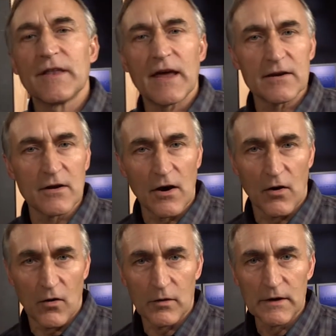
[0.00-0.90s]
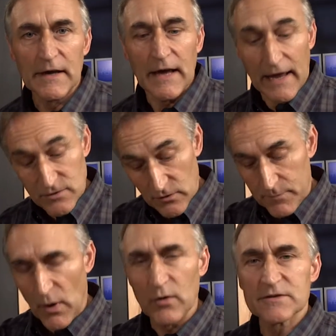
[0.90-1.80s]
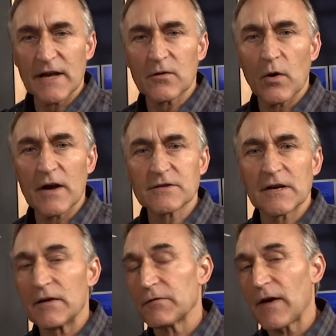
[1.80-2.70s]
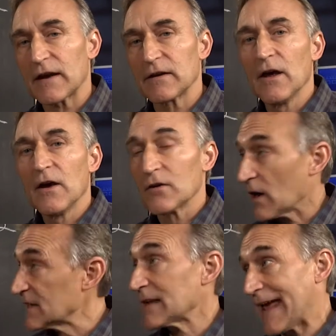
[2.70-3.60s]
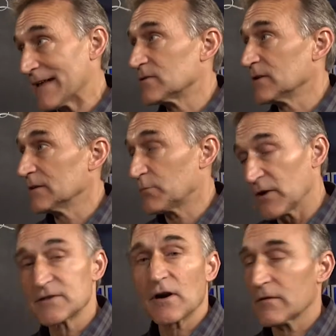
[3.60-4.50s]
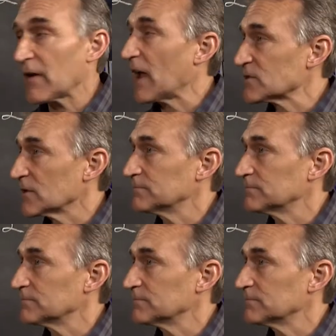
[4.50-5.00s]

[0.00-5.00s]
they know? And so they posed that question, and in fact, Christ answered it in pretty stark fashion.